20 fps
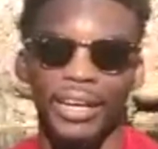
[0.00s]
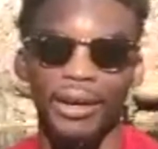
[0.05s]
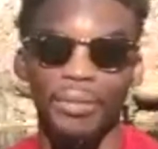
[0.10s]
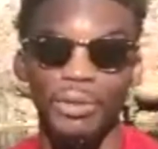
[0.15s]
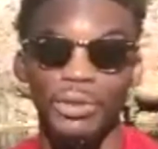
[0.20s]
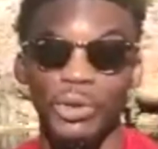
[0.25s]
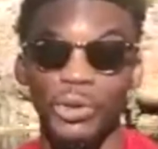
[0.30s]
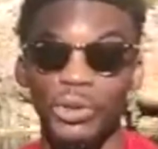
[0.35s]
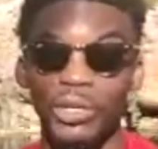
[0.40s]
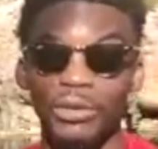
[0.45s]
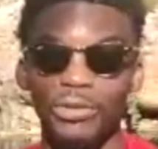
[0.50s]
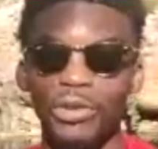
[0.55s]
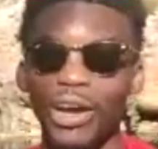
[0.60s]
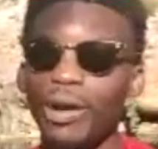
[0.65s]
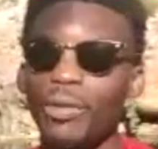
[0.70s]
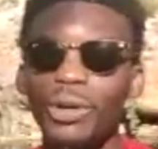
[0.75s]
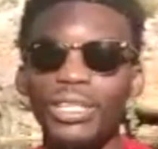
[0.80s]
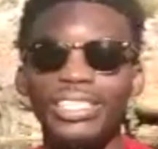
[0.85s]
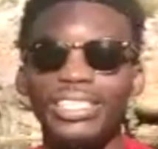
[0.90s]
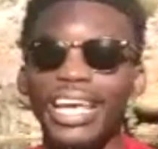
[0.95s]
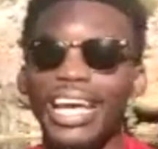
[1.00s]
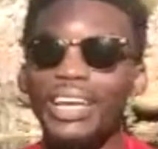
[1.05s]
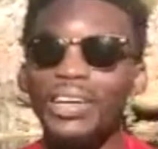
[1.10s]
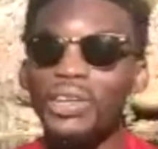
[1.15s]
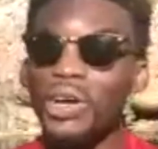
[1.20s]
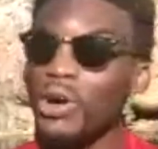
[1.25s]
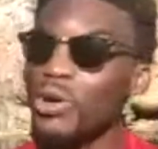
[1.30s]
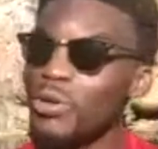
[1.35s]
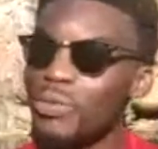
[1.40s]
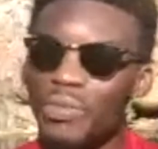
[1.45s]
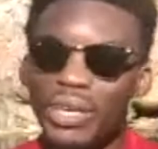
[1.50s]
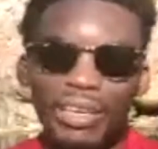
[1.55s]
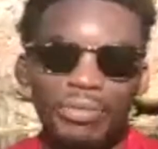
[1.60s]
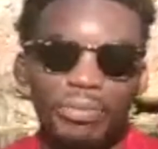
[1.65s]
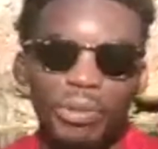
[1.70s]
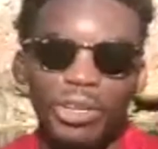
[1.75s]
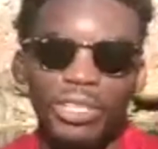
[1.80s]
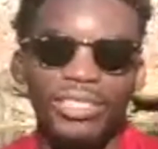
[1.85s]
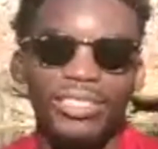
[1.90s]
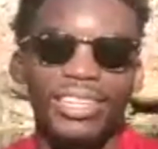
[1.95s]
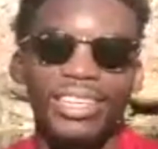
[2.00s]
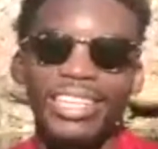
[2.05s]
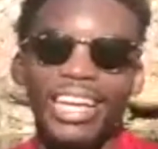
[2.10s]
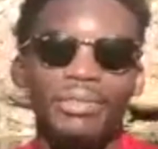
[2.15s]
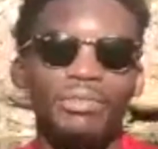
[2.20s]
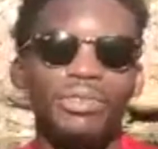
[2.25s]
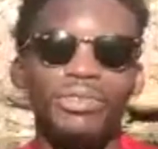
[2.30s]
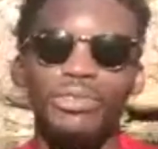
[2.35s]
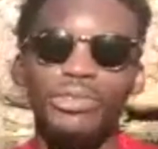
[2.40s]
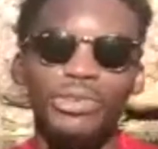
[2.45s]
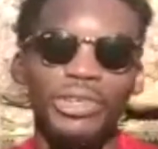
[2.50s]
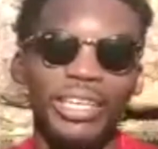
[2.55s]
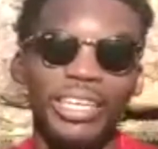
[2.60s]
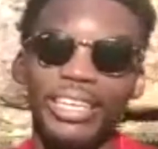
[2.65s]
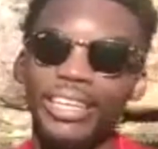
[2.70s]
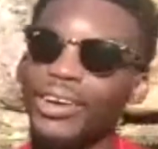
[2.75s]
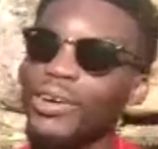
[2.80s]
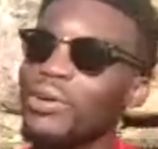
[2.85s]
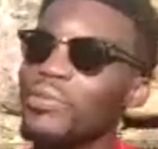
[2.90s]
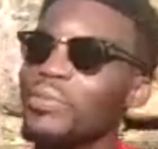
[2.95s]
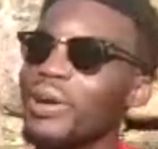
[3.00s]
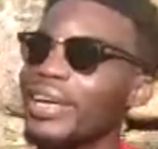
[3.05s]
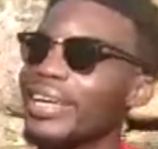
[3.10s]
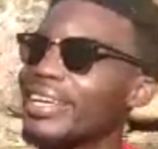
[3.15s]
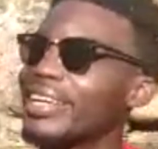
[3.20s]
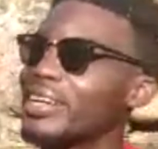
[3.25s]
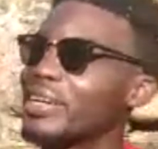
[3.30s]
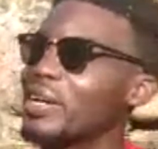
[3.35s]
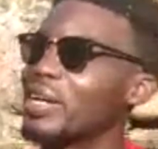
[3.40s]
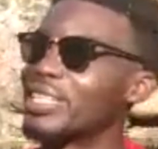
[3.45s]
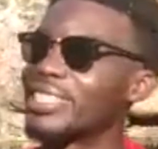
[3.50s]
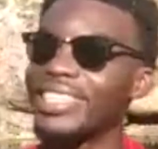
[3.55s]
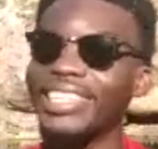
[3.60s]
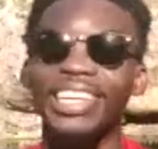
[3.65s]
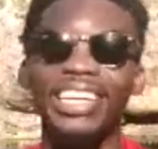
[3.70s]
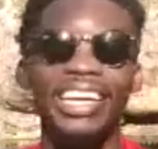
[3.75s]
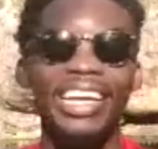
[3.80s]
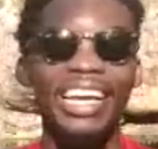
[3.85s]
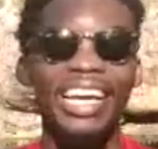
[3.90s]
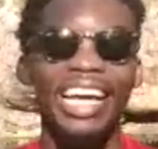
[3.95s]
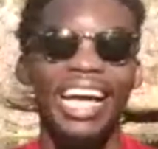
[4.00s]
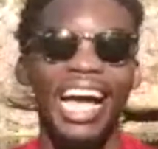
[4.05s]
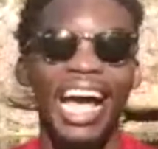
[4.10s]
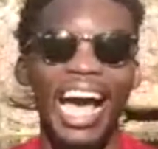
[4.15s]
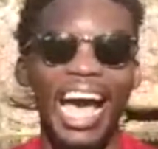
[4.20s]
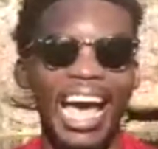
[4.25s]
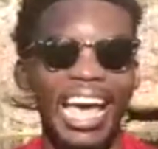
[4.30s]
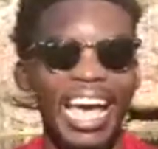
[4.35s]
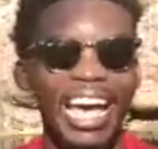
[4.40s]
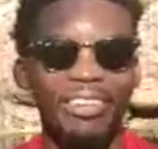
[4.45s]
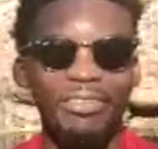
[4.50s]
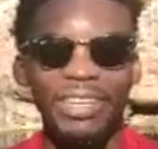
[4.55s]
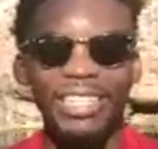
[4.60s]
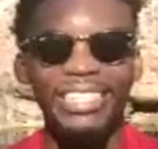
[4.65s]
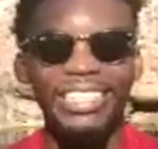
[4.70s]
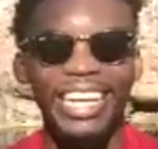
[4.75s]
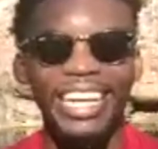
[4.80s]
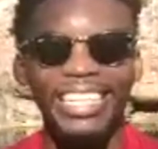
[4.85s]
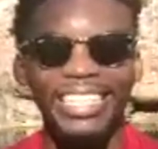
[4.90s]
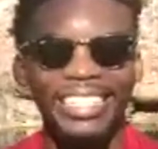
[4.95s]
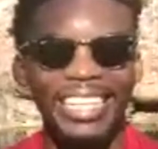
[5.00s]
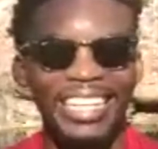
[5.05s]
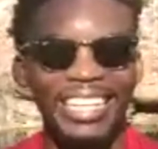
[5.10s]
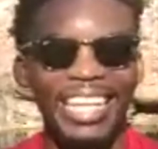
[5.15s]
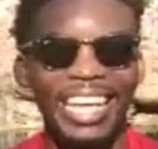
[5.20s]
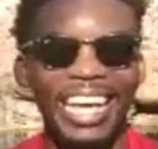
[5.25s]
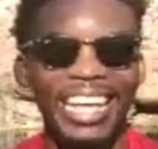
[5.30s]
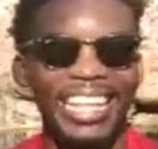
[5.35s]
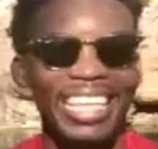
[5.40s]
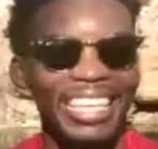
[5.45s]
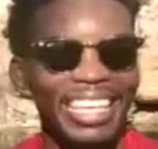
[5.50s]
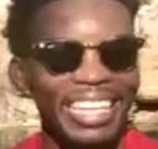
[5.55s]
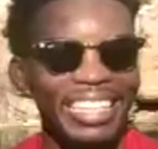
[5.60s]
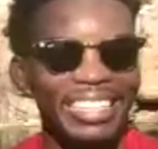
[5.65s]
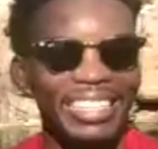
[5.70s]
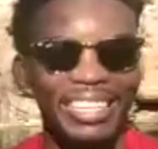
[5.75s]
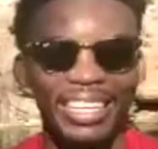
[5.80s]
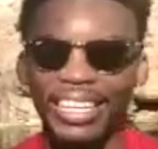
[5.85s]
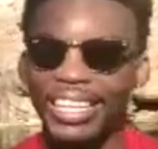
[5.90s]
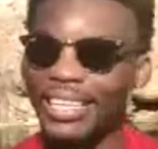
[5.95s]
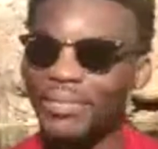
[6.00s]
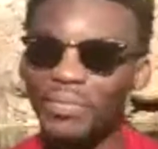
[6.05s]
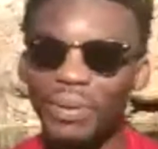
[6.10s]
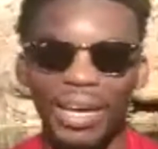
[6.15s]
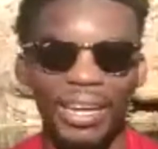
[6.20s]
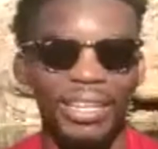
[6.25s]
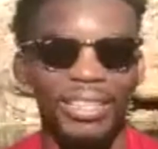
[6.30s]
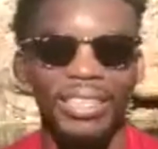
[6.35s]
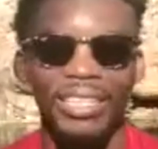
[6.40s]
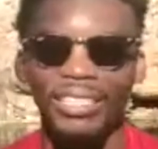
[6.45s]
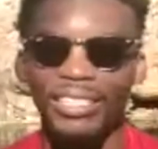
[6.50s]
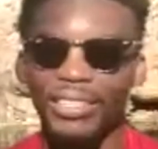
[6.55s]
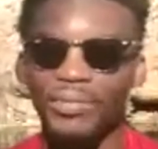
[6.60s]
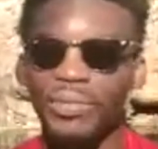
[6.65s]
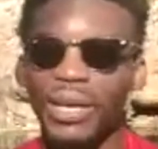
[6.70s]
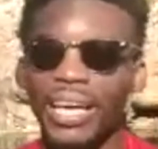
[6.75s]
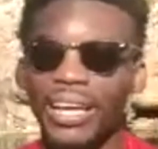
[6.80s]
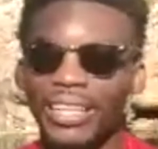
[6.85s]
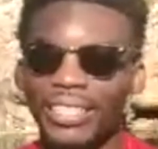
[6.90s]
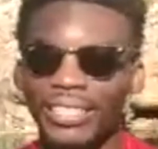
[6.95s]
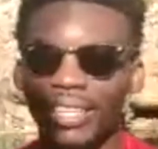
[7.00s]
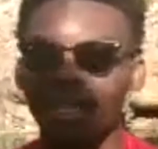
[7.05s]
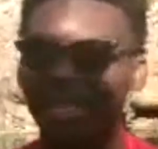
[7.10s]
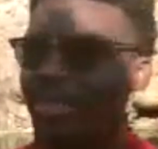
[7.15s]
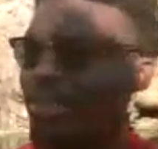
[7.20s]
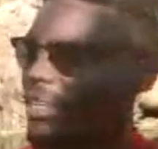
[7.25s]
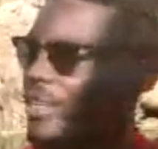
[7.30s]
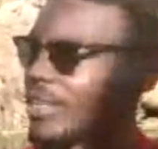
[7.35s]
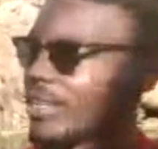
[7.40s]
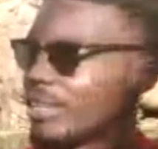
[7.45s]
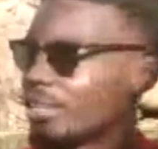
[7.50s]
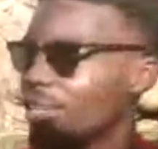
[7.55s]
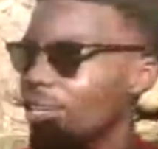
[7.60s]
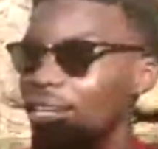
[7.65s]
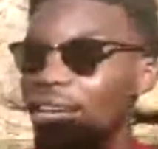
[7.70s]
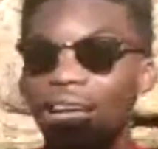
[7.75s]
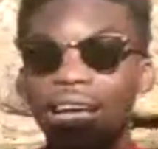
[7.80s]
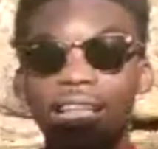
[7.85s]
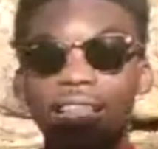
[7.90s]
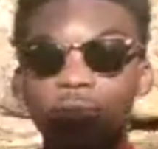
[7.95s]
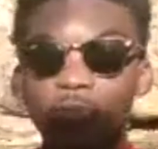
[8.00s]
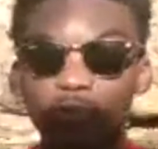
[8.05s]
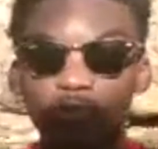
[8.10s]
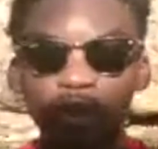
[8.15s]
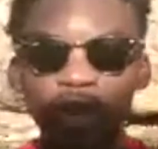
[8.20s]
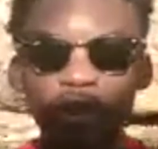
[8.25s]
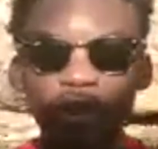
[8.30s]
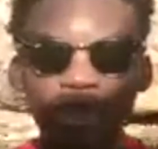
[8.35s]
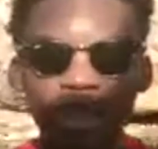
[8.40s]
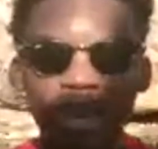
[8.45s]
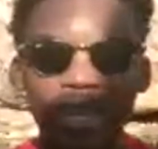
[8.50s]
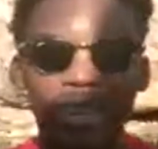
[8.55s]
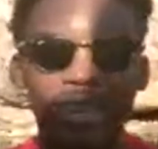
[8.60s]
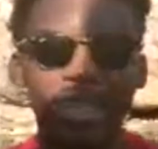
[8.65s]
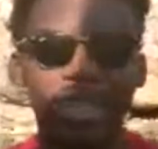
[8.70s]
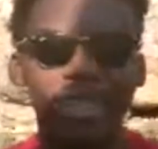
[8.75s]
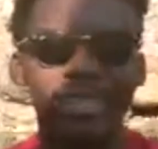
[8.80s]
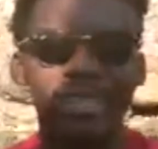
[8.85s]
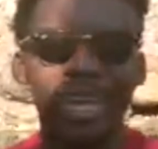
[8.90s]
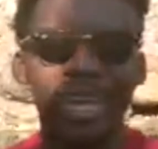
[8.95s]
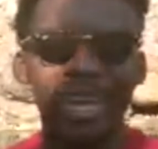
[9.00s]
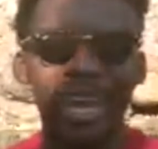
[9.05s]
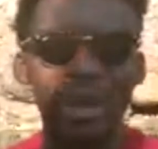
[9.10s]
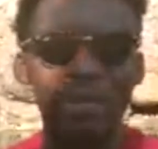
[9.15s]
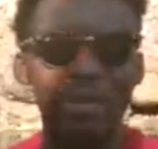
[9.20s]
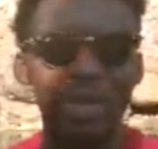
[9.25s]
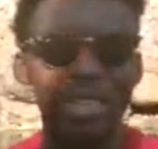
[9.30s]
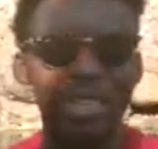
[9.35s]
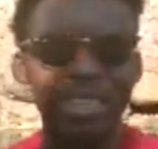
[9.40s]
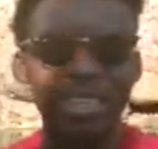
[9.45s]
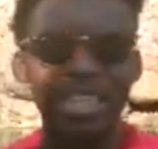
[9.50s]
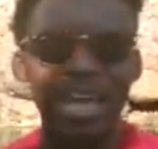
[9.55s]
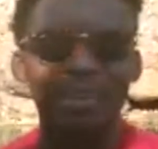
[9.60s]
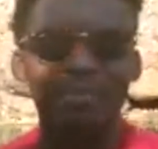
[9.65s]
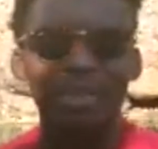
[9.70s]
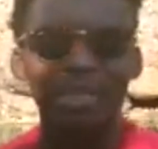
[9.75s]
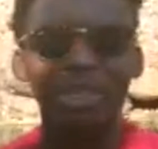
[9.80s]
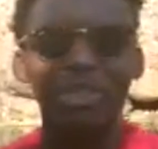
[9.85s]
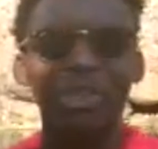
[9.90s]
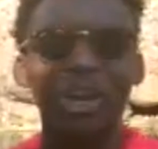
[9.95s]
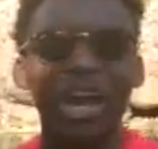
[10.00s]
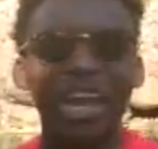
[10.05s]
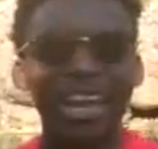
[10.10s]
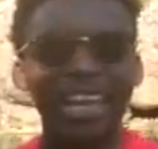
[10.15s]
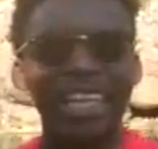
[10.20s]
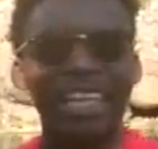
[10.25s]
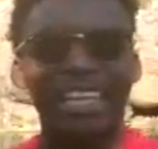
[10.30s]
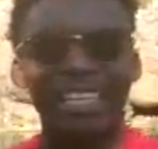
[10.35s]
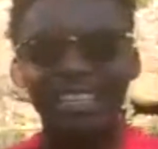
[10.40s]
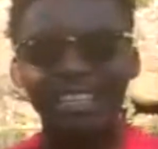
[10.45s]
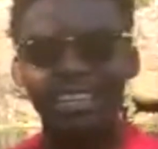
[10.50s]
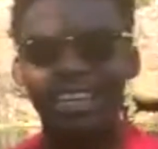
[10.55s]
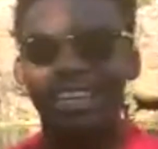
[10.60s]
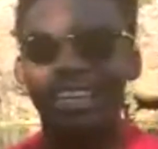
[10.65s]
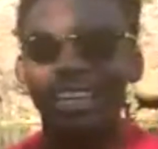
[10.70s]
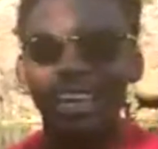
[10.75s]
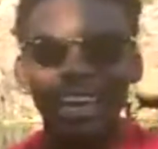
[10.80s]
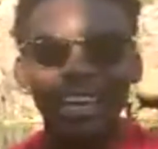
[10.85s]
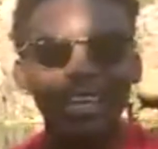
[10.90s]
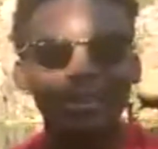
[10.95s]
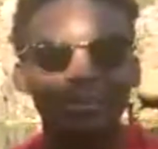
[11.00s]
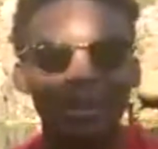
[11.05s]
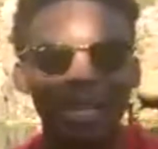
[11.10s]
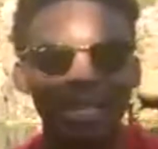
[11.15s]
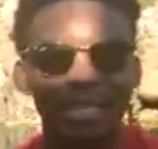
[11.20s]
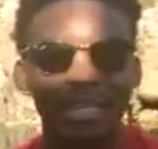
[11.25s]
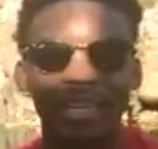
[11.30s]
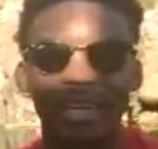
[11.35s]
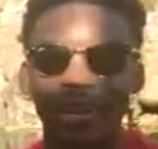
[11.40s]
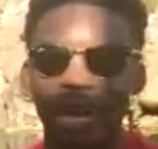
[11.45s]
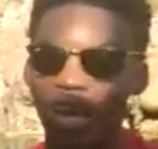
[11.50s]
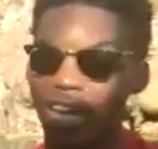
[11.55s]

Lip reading: So I would say, me personally, I'm a foodie. Oh my gosh, I haven't tasted any Kentucky better than Jamaica's Kentucky. Period. It's like I would never try any Kentucky any place else.